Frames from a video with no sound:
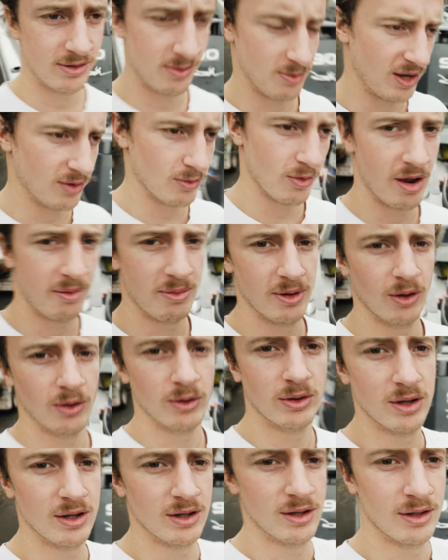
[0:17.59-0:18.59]
It's been
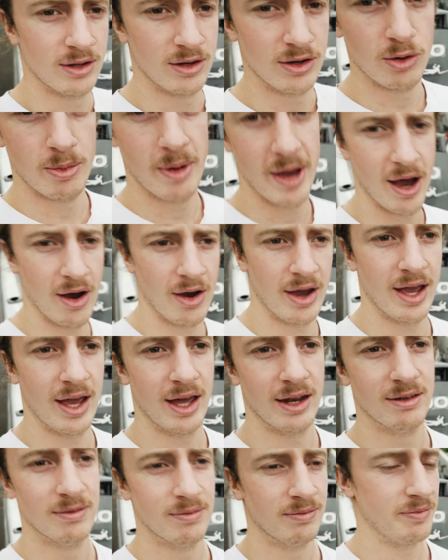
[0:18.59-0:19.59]
rebuilt, new power
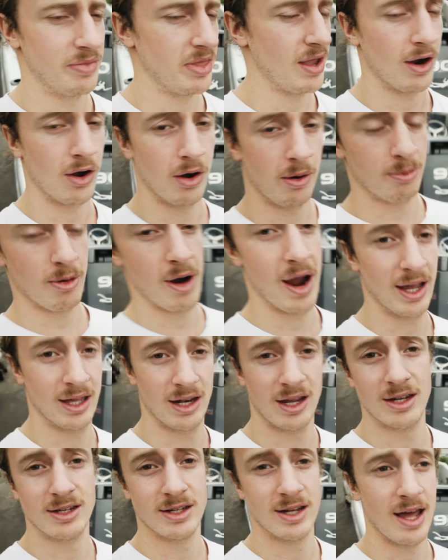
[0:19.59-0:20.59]
head. I got to break
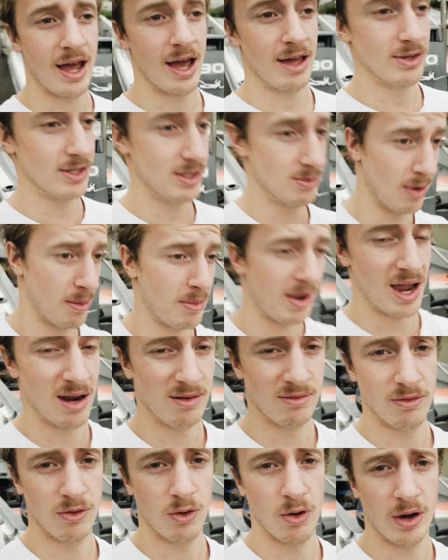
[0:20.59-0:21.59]
it in today. This is my
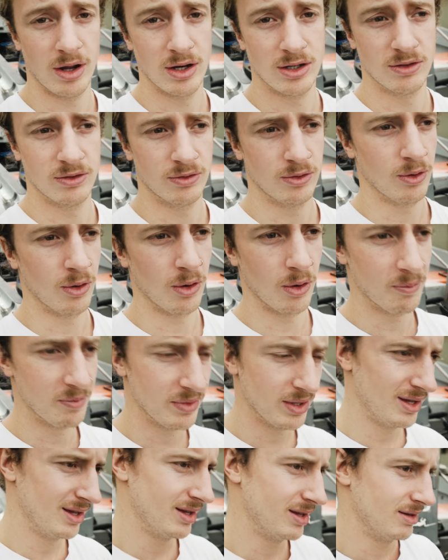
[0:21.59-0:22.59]
maiden voyage for,
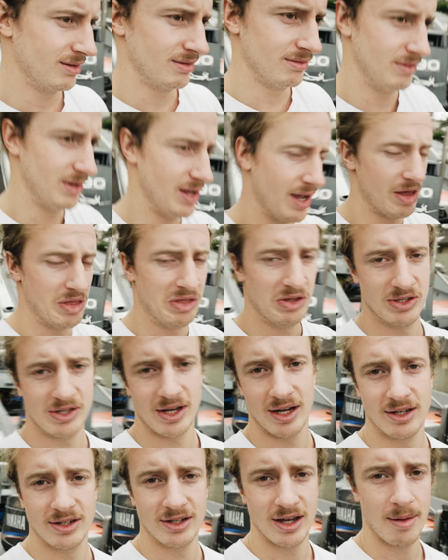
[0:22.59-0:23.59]
yeah, the
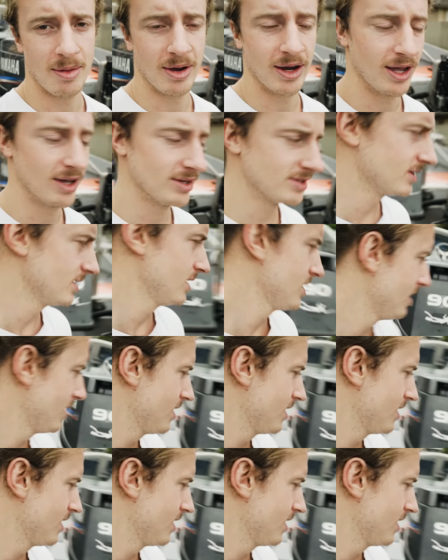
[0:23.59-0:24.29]
second time, I guess.